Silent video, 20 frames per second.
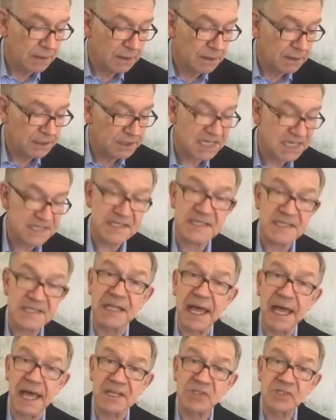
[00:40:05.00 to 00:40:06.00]
Just this
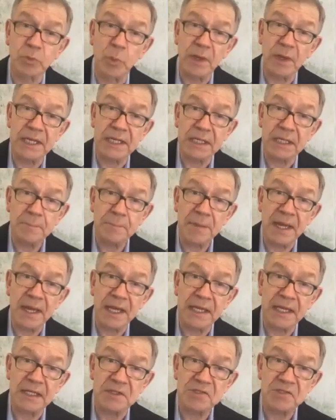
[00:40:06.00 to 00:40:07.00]
last week,
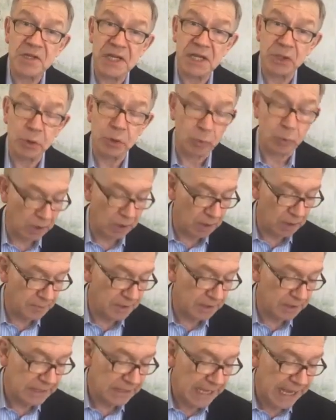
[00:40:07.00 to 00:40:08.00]
Paige Ingram,
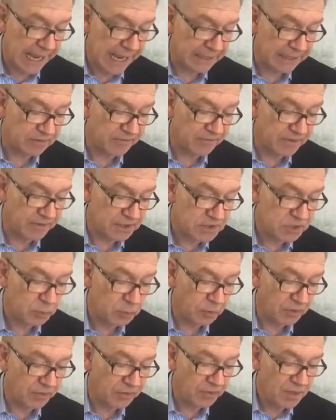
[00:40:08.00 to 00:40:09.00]
an activist
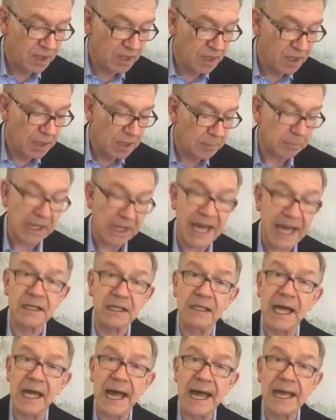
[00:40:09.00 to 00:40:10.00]
with Black
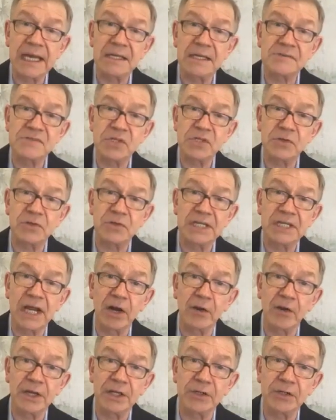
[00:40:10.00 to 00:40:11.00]
Lives
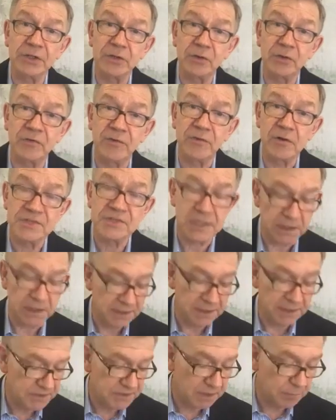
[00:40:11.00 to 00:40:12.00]
Unitarian
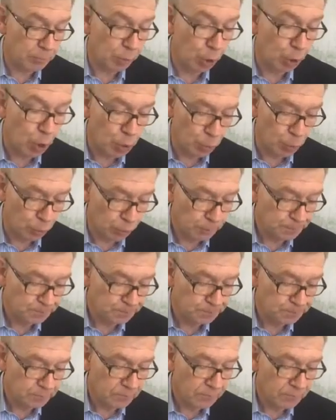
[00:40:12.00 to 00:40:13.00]
Universalism, Blue,
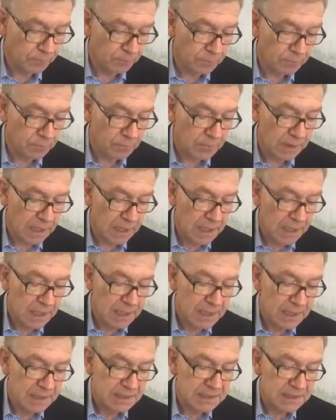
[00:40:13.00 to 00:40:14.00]

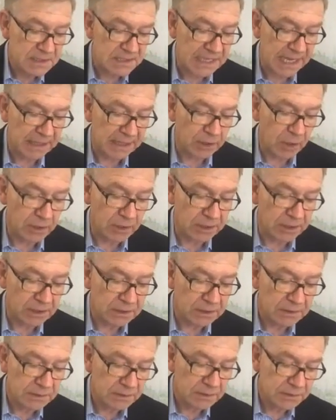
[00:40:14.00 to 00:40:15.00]
said on
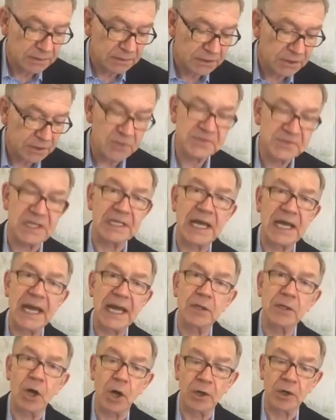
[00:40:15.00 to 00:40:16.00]
a Tuesday
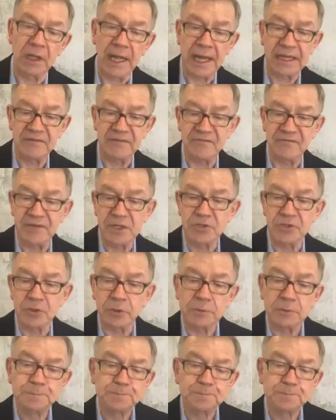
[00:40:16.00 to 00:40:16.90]
night online vigil.